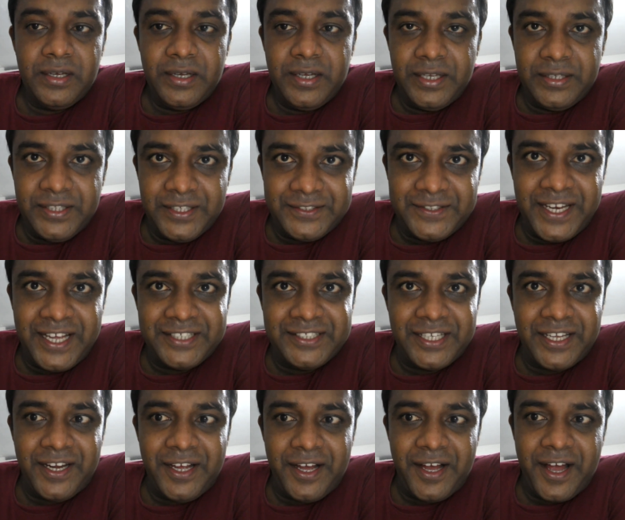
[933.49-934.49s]
In this
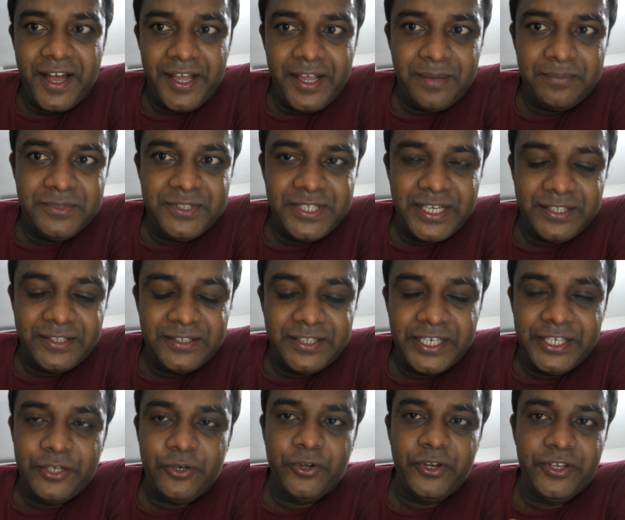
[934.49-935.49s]
lecture, I am just
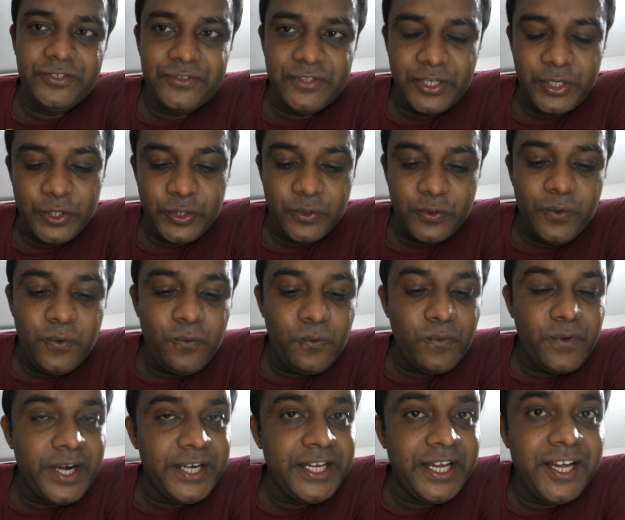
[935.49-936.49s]
introducing you
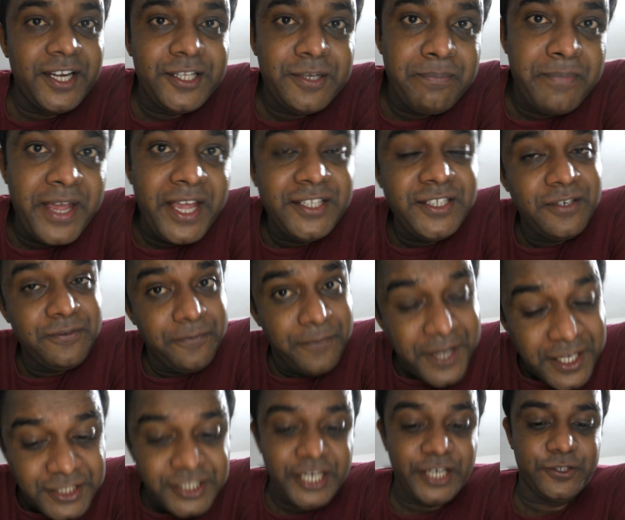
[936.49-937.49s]
what are the major
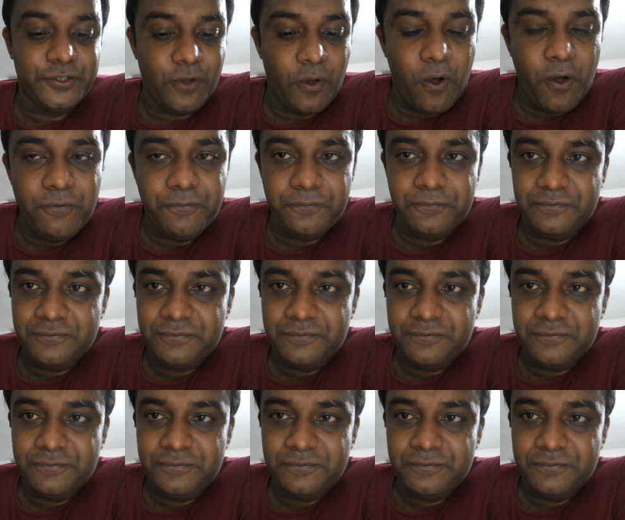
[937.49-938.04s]
features of